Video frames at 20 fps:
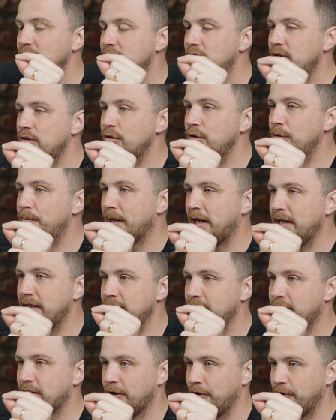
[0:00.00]
do you pay
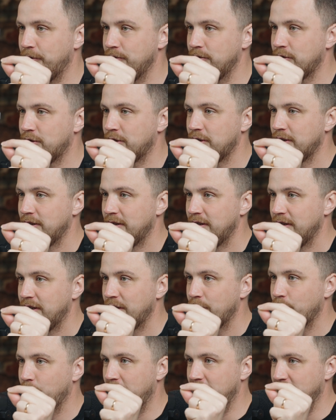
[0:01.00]
the coach
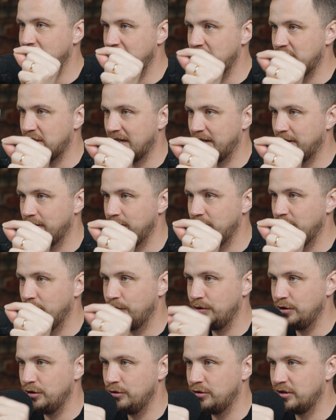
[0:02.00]
when they shadow you
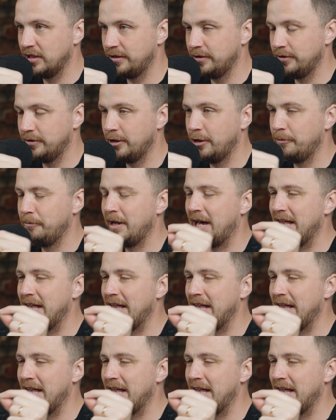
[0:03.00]
and you shadow them?